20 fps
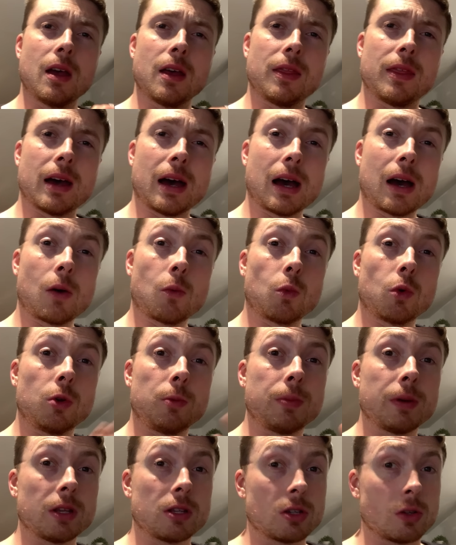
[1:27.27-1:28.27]
That would
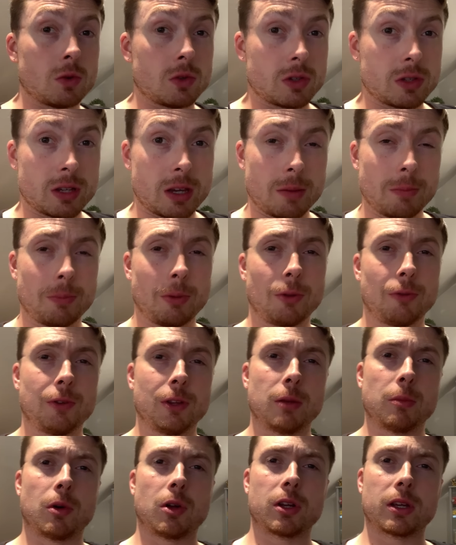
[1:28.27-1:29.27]
be too simple for
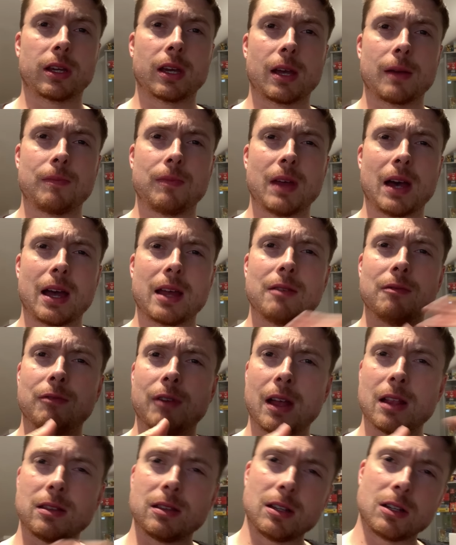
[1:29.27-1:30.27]
the monarchy that
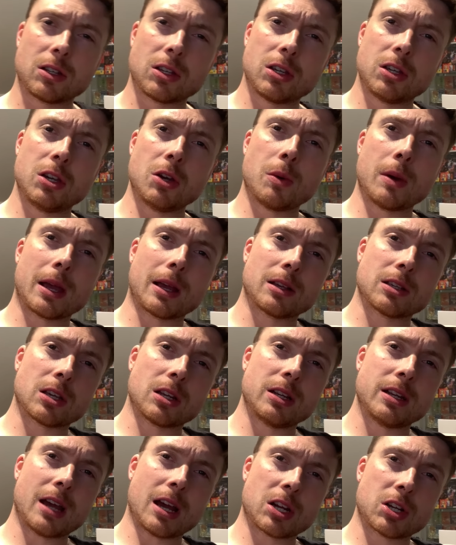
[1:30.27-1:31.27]
invented queuing as a
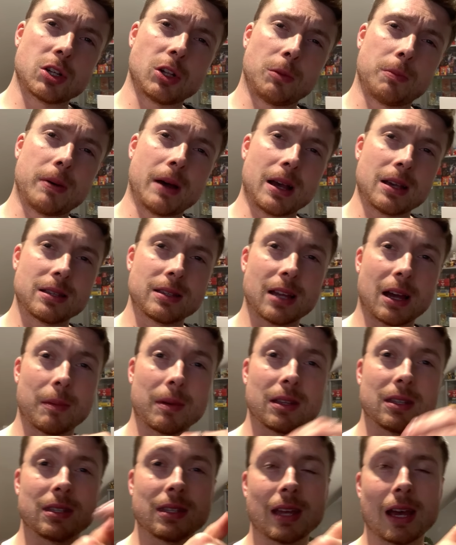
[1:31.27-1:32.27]
national pastime.
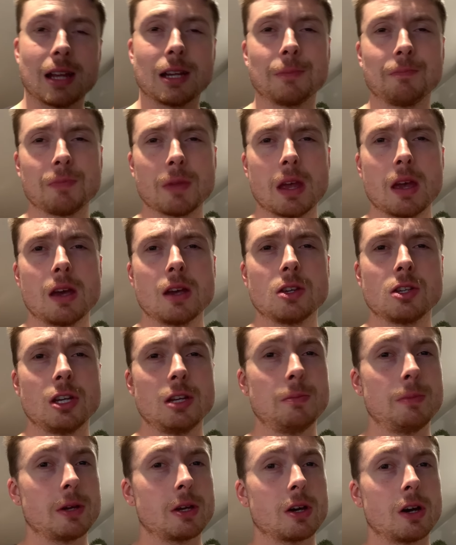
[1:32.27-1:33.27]
Instead,
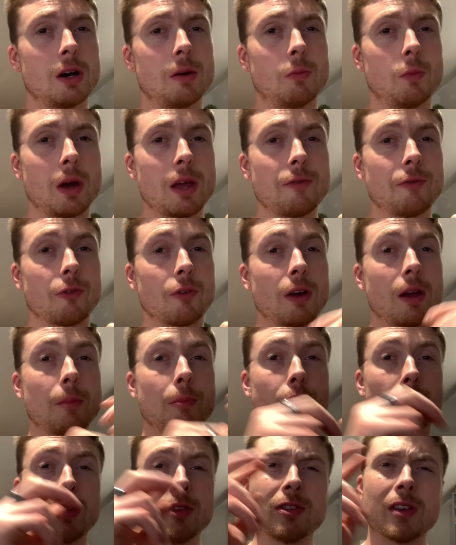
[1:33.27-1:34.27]
she'd become, wait for it,
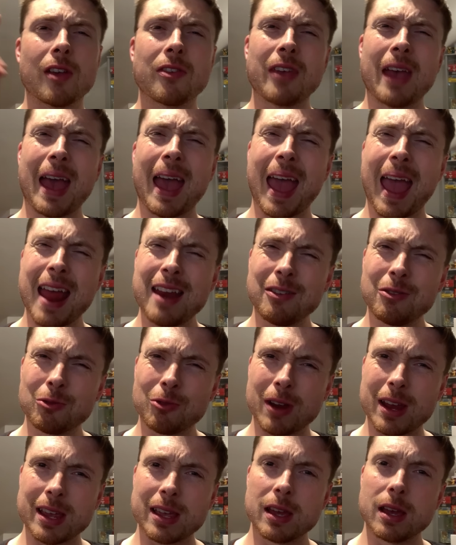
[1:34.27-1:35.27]
Princess
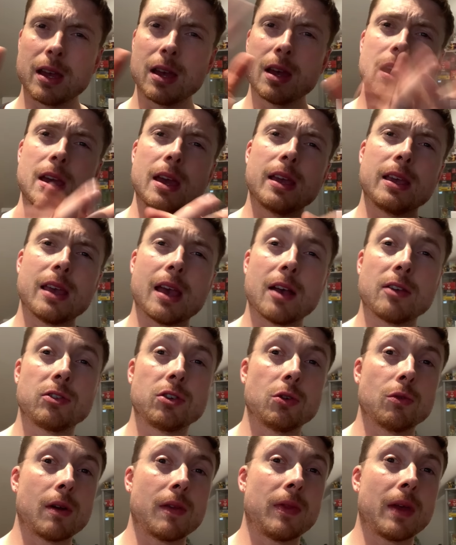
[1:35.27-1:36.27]
Henry. Yes,
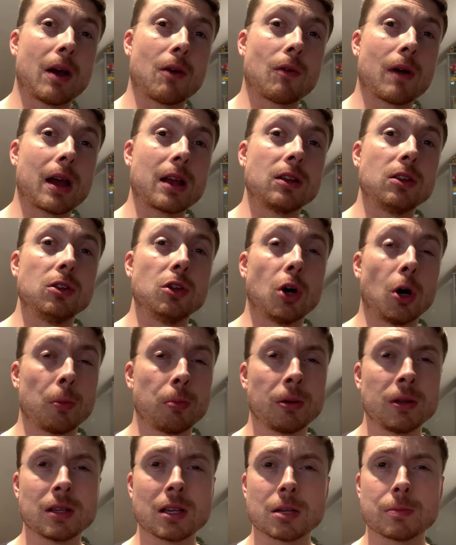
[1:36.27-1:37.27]
you read that right, not
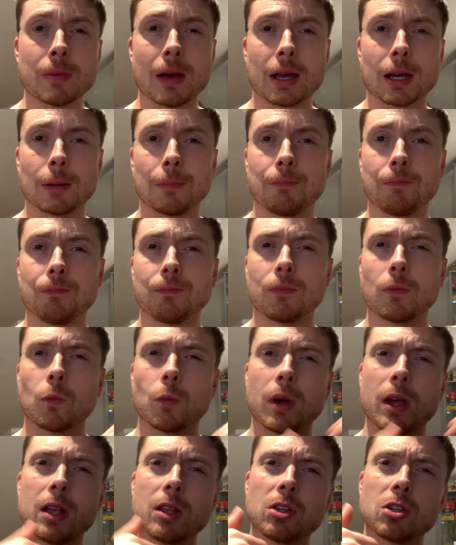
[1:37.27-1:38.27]
Princess Meghan,
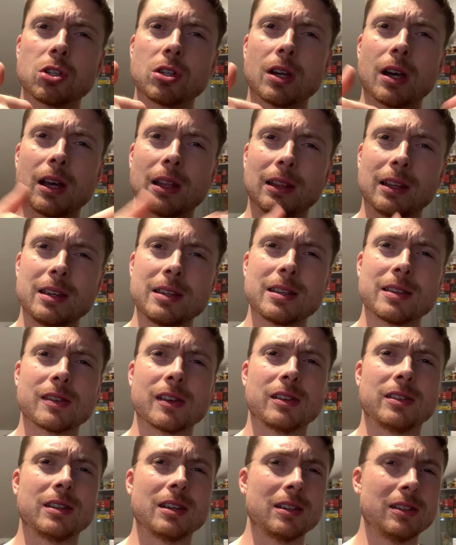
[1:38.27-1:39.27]
which at least has a
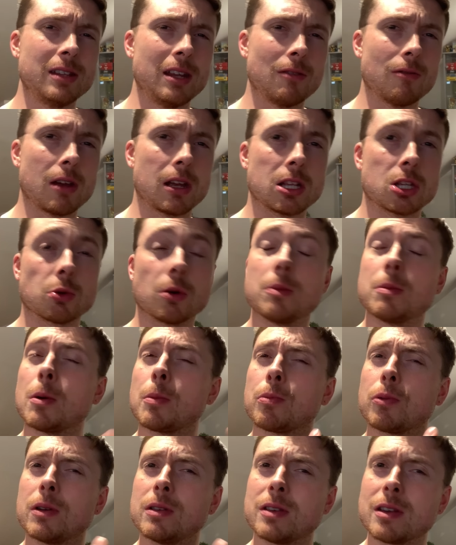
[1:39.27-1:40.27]
Disney ring to it,
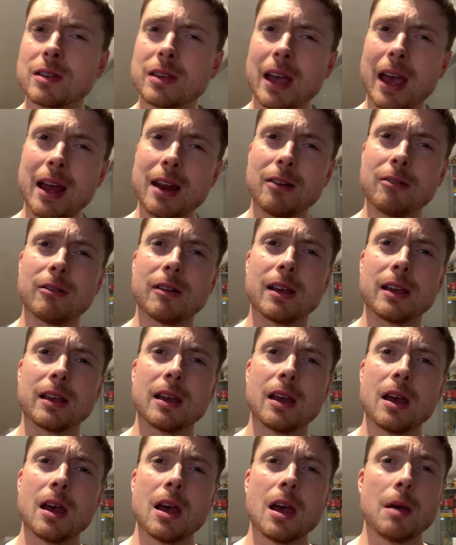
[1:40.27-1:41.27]
but Princess Henry.
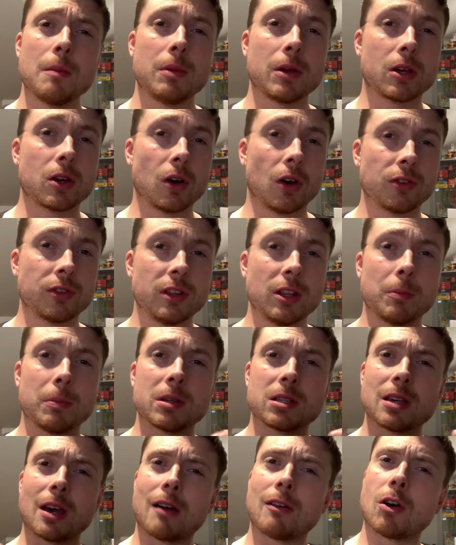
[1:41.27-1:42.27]
Because in the
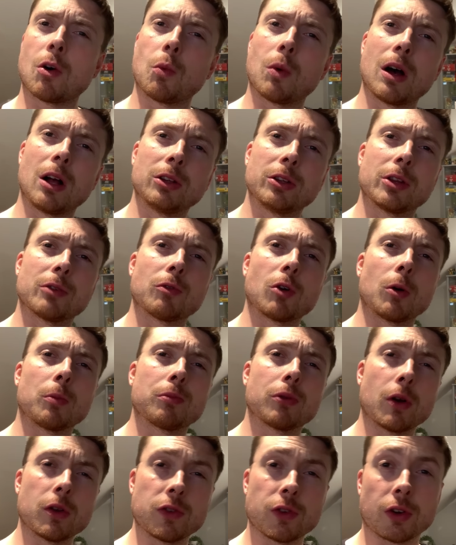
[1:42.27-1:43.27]
bizarro world of the royal
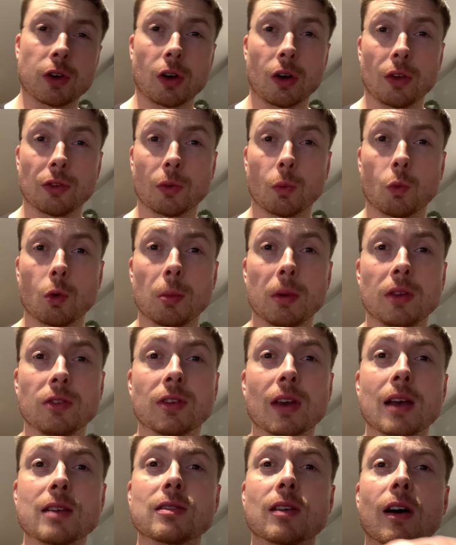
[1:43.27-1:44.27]
protocols, a woman
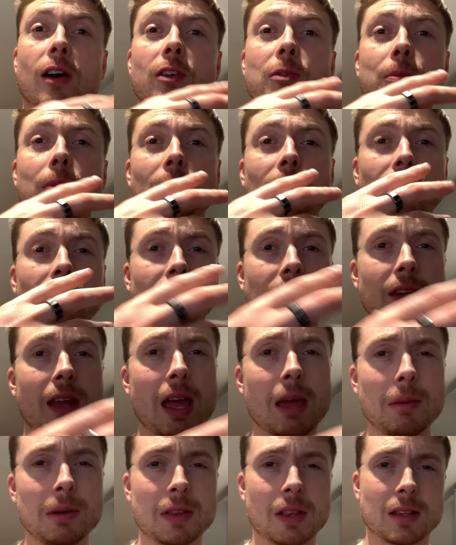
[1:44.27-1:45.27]
takes her husband's
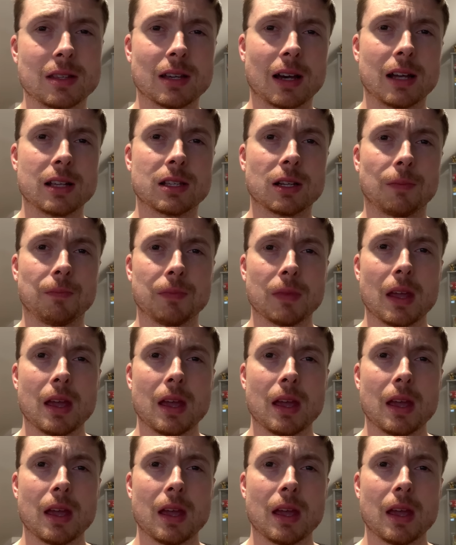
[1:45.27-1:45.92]
name in the title.